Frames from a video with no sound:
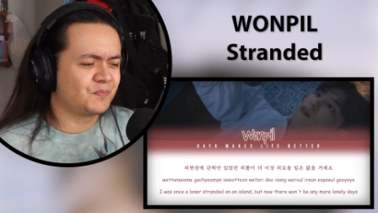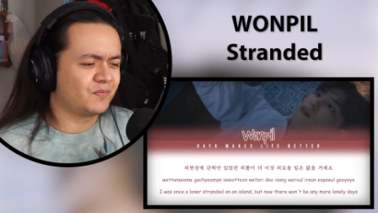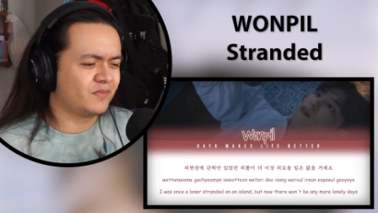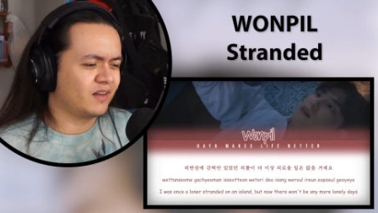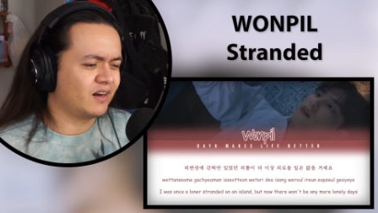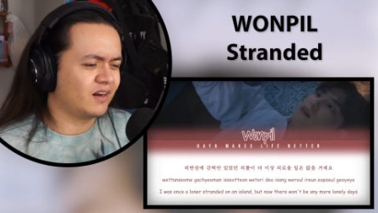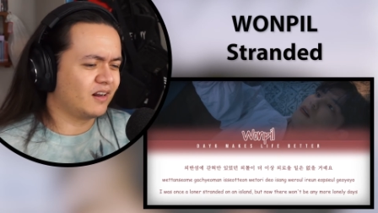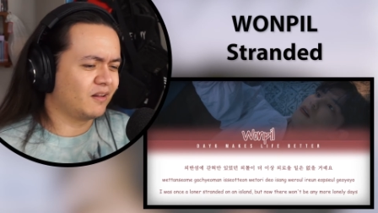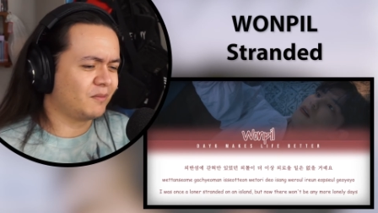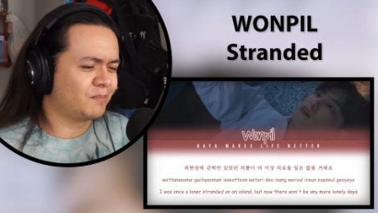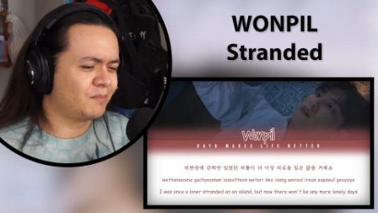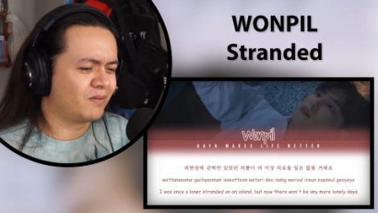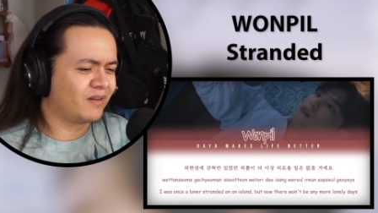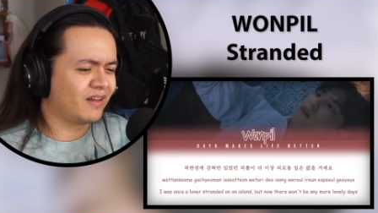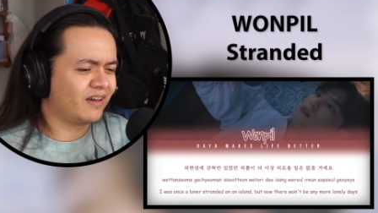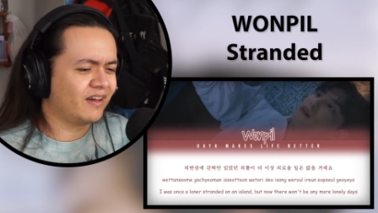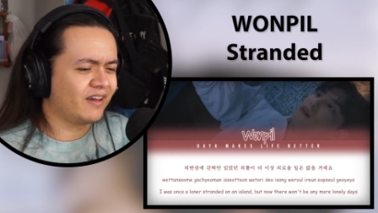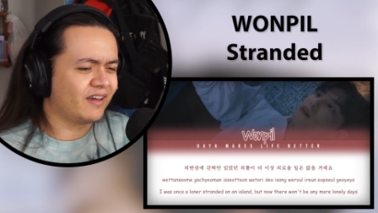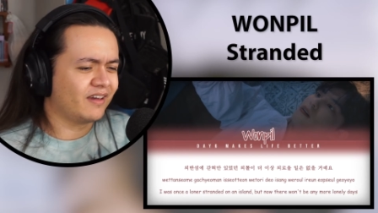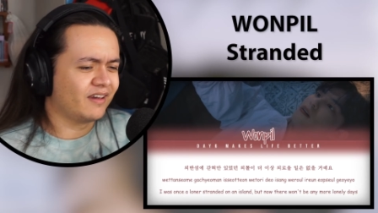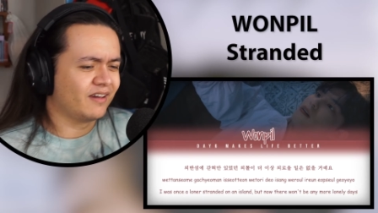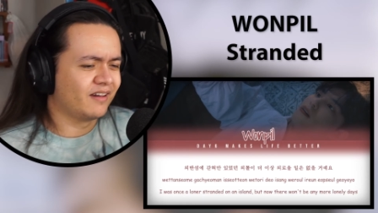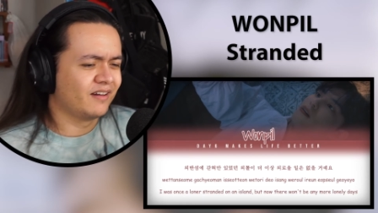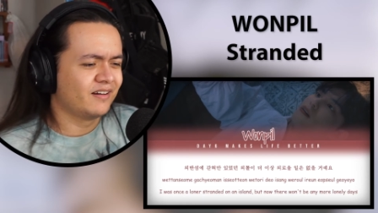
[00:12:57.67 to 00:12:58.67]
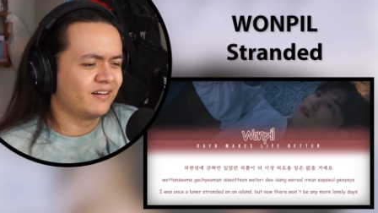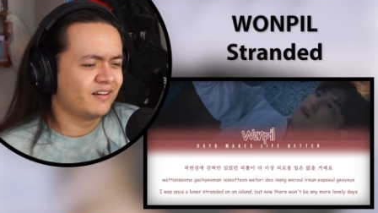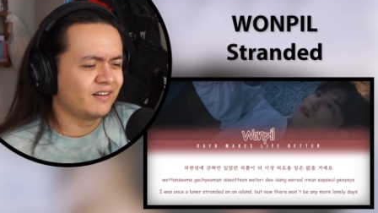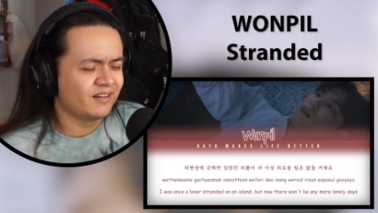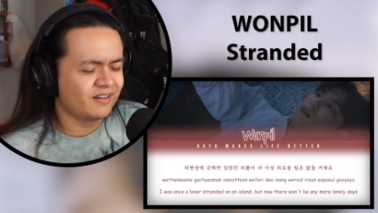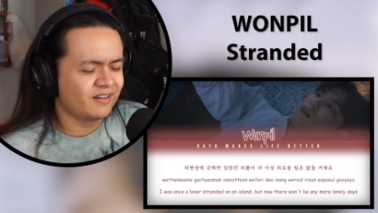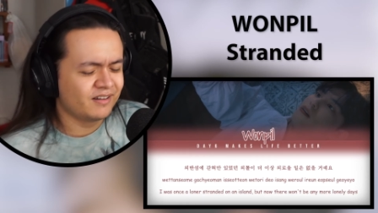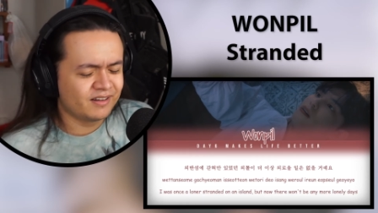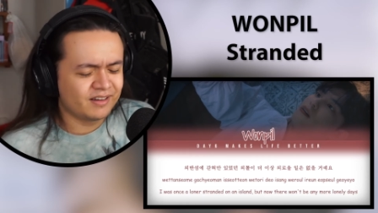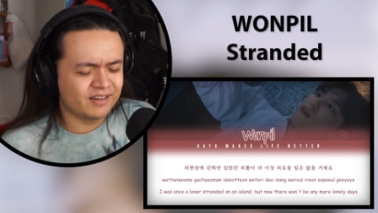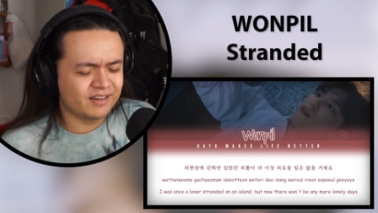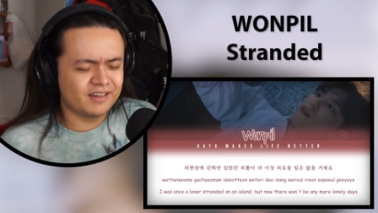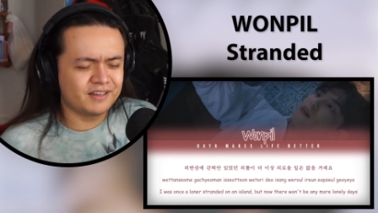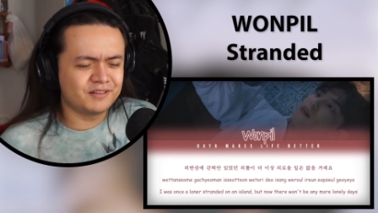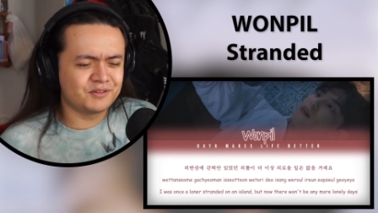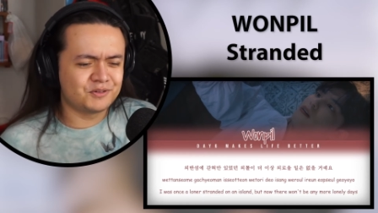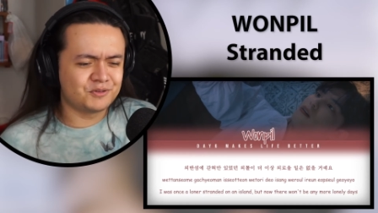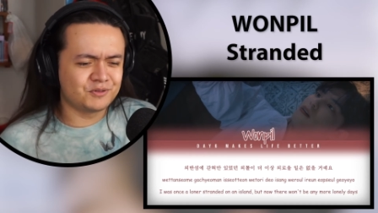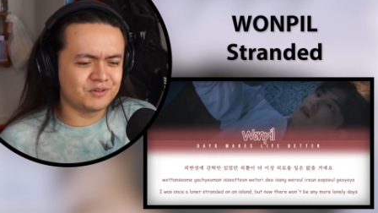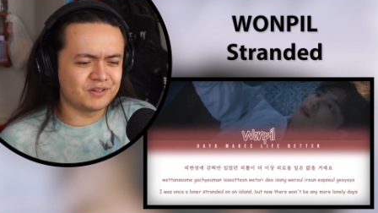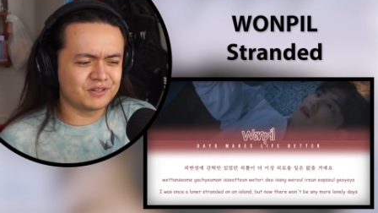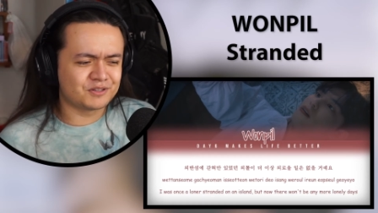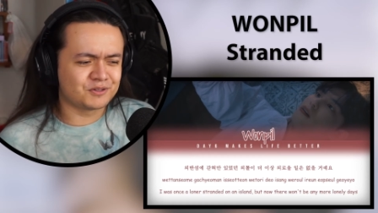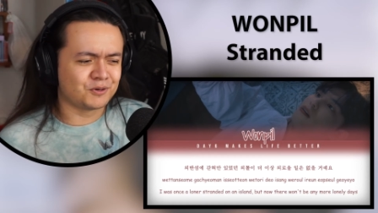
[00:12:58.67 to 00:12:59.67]
A little play
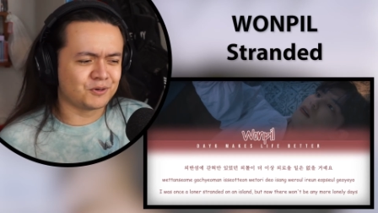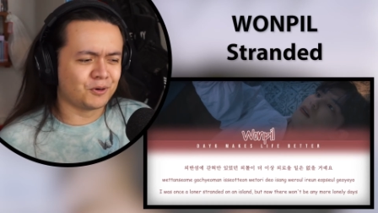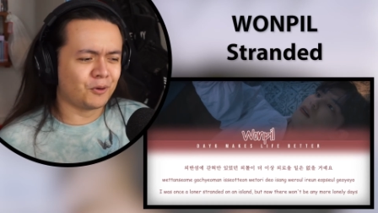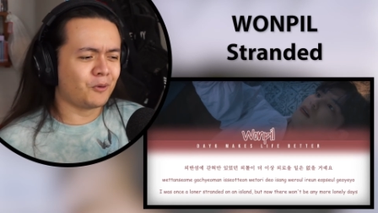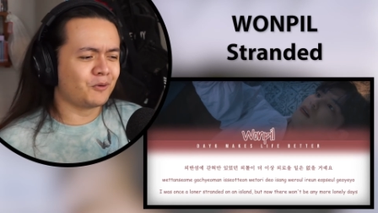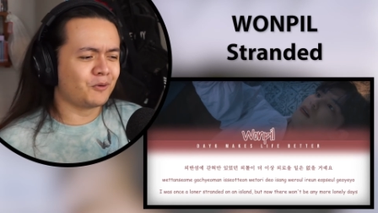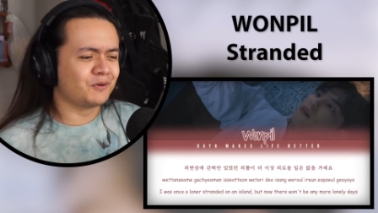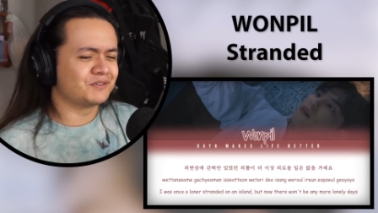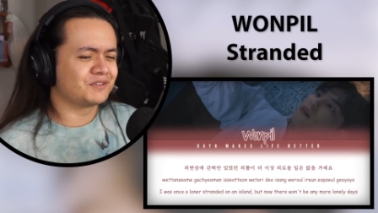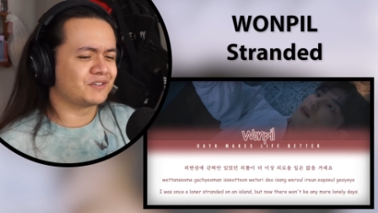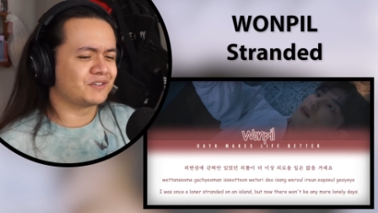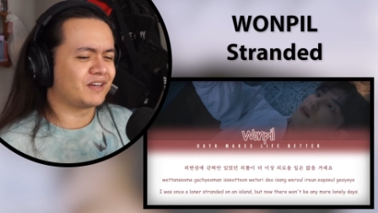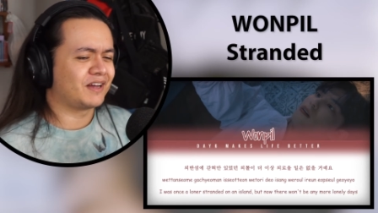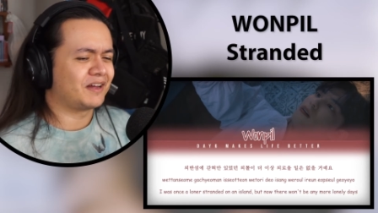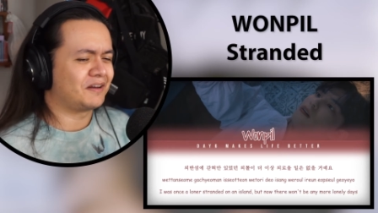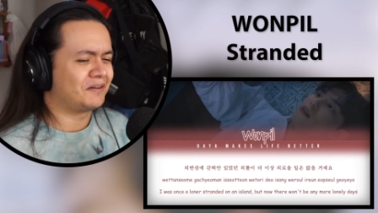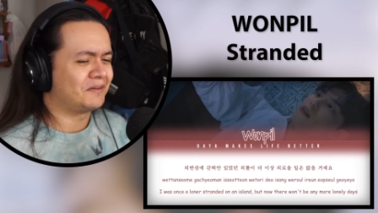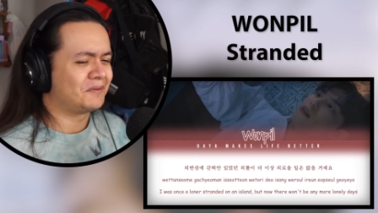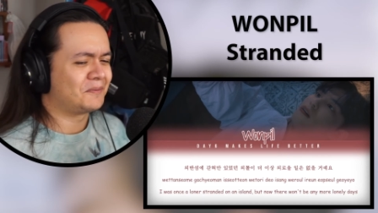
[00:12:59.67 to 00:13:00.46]
into this chorus again.